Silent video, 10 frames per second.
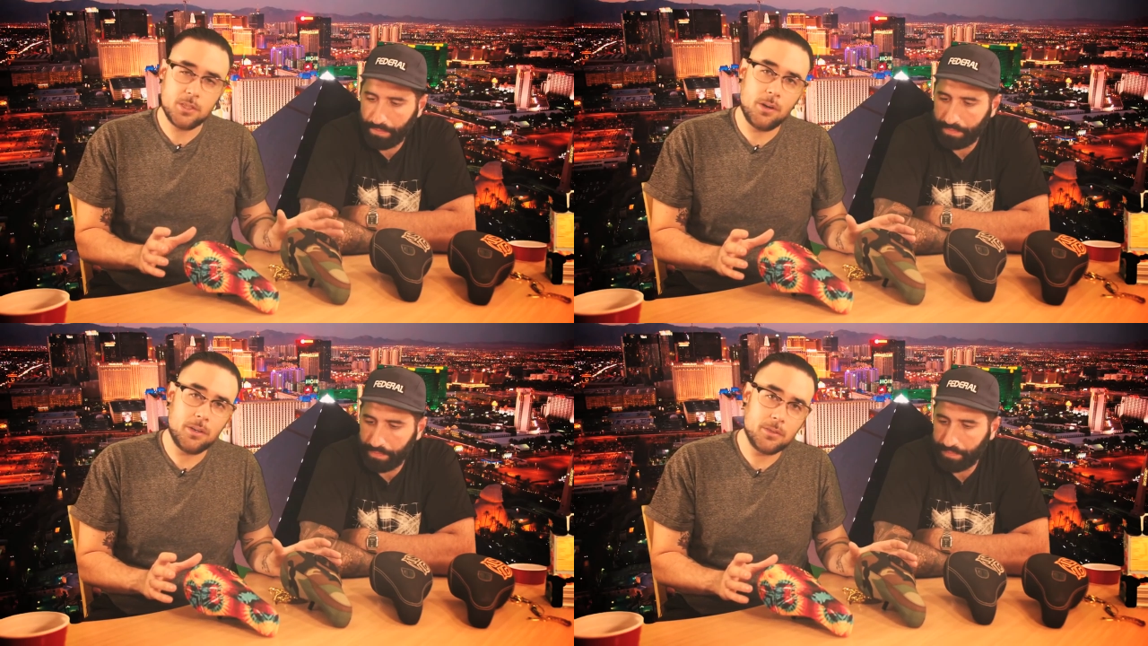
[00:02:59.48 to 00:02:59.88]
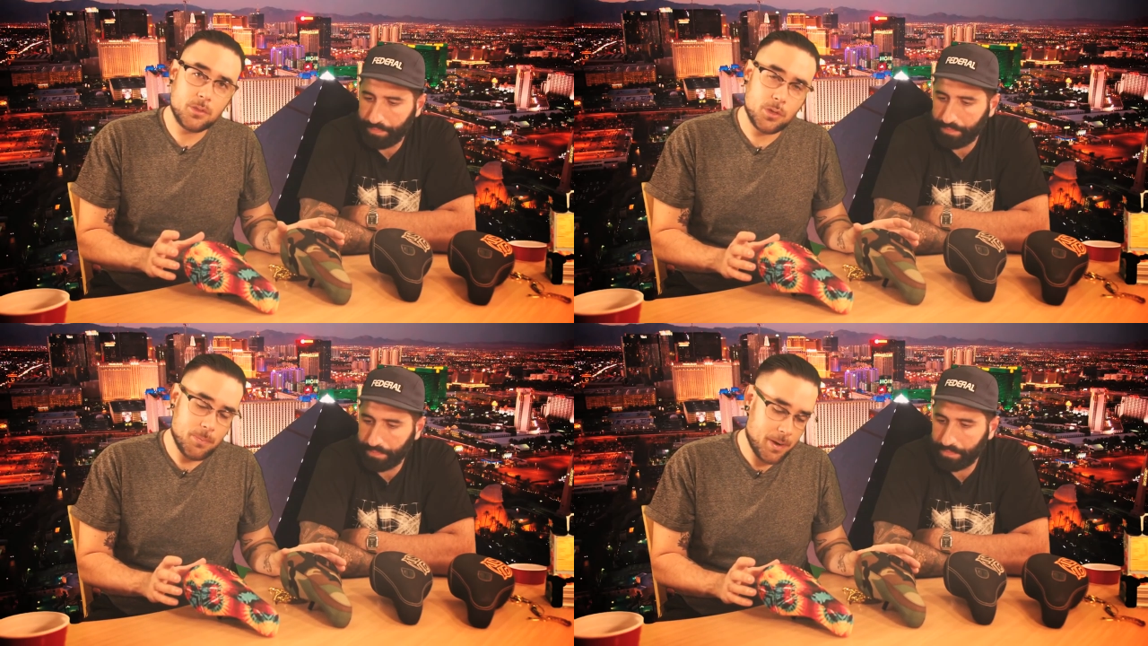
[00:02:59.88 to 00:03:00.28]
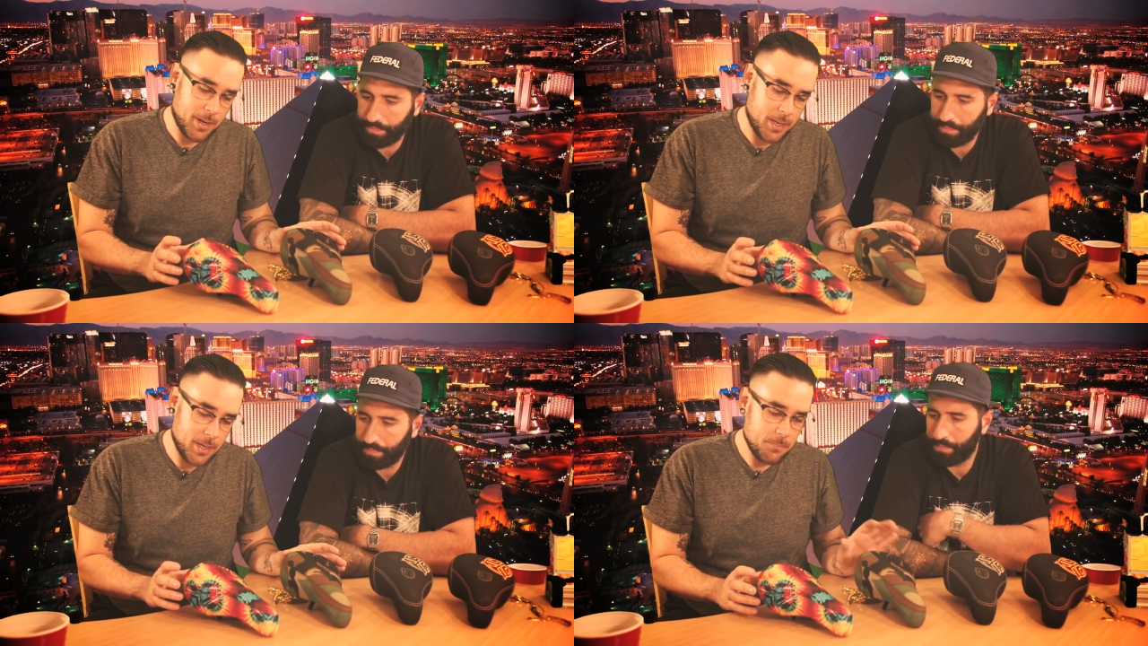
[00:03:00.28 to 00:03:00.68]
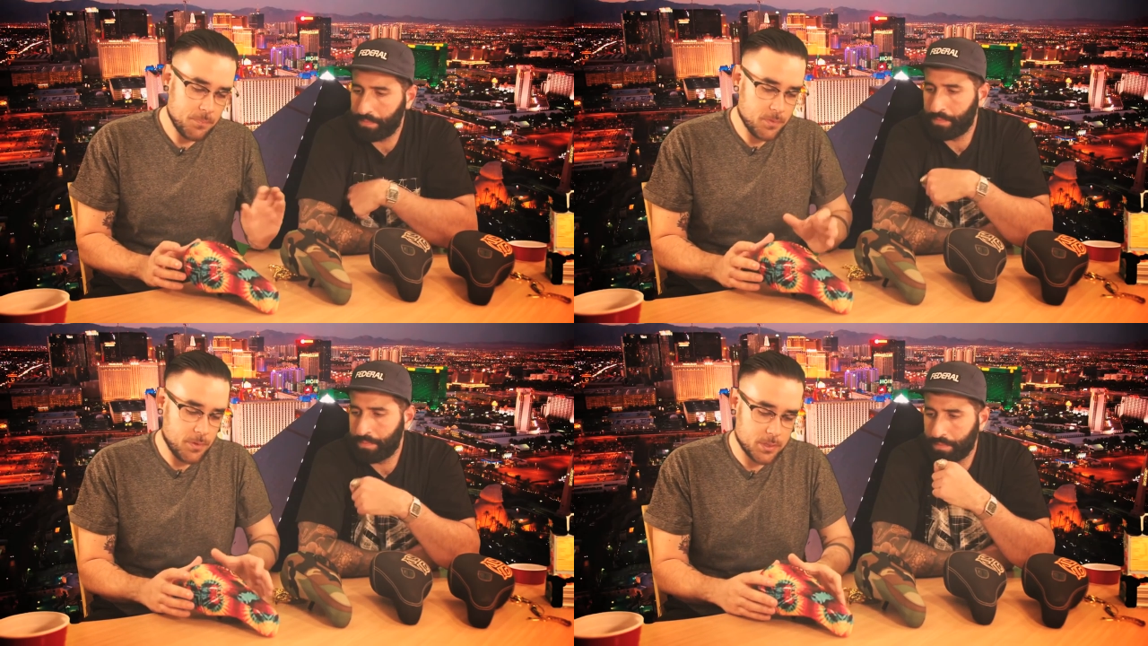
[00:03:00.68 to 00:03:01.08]
Speaker 1: two I'm going to talk about here.
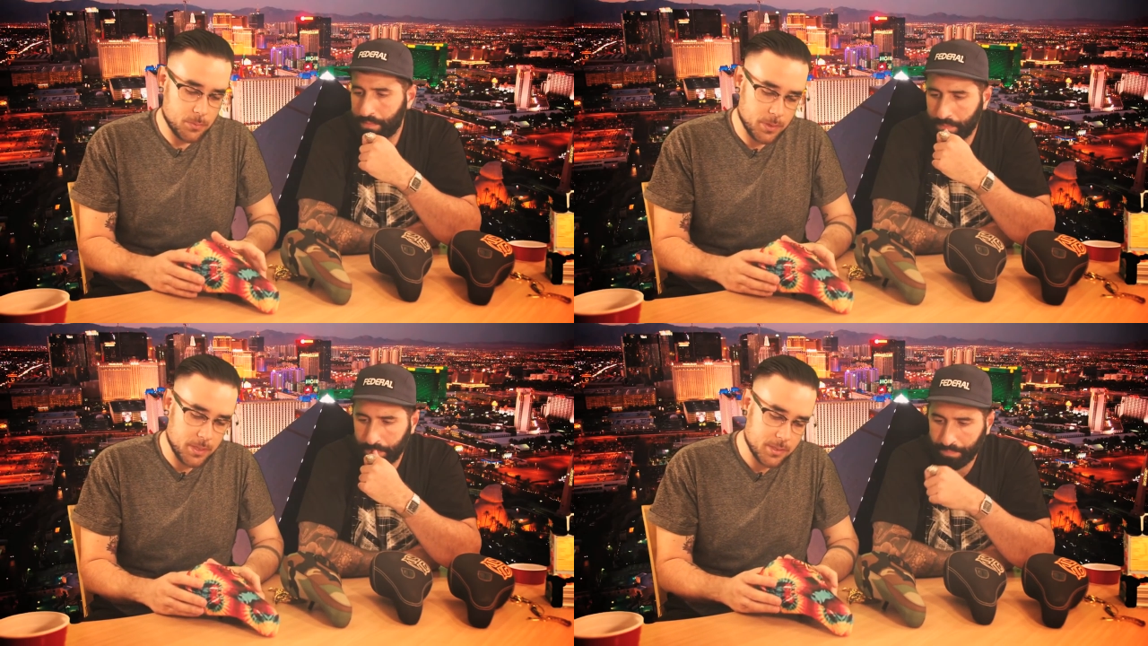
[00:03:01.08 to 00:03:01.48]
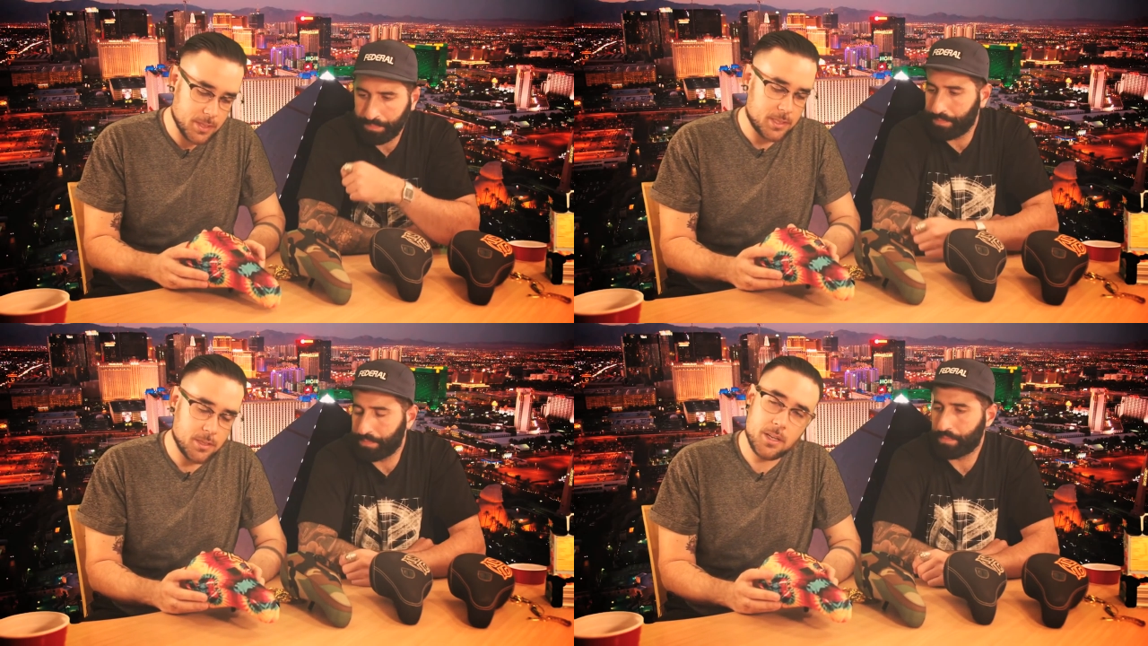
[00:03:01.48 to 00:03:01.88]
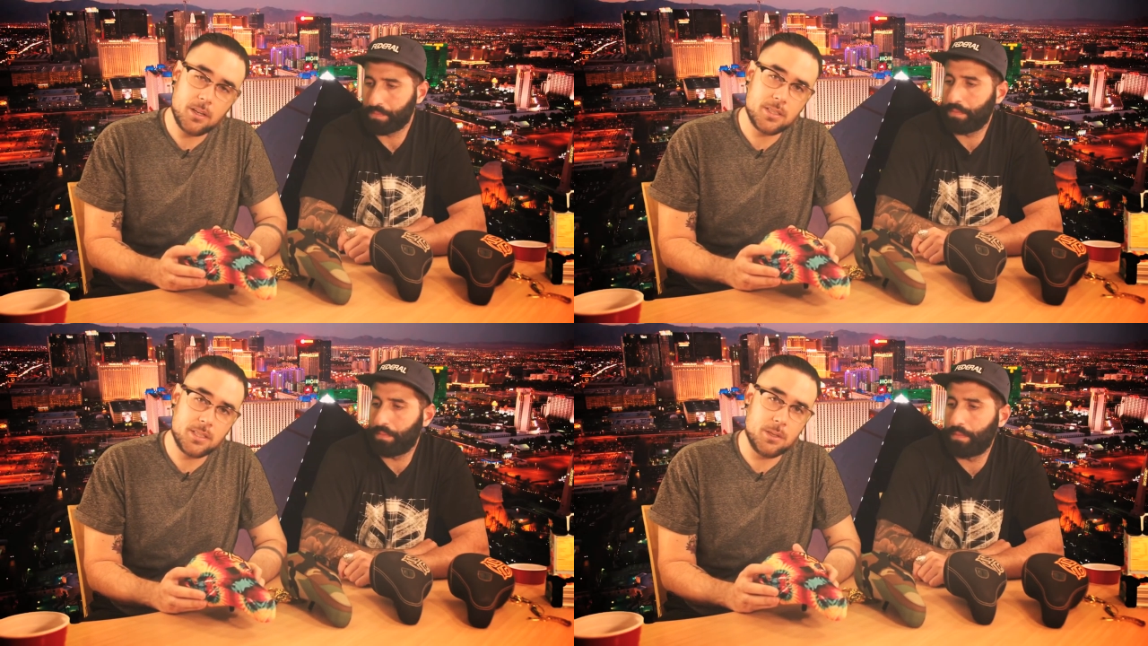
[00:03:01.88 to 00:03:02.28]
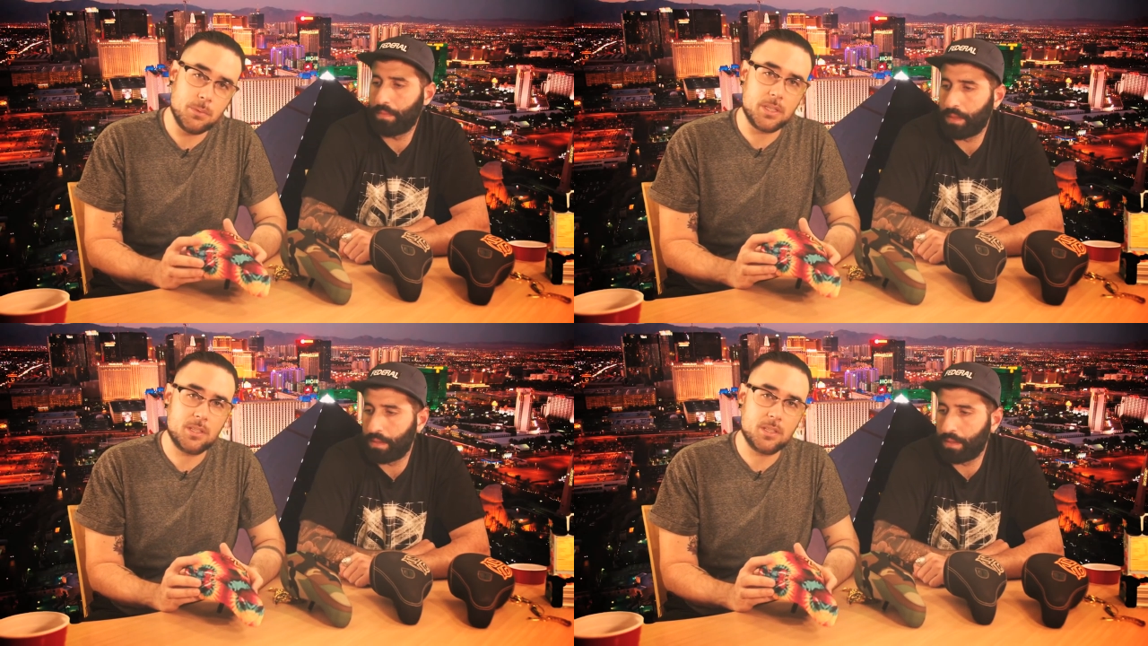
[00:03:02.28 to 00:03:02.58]
The first one is the tie-dye seat which